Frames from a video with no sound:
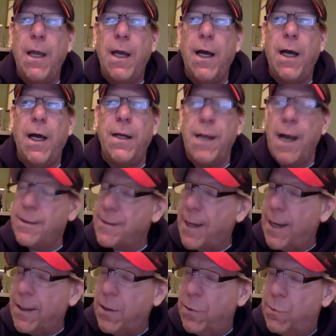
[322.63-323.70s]
Not
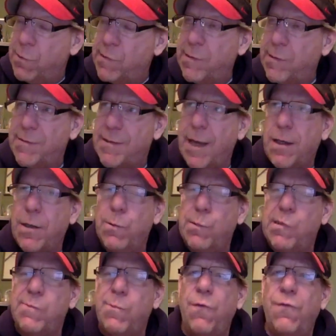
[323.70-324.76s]
Zach Kuntz. Zach Kuntz
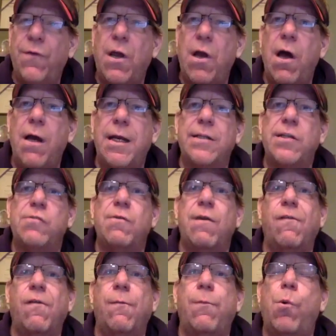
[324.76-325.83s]
is moving on in the
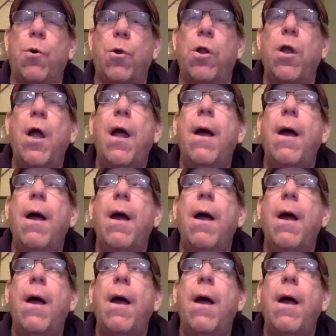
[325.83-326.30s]
transfer portal.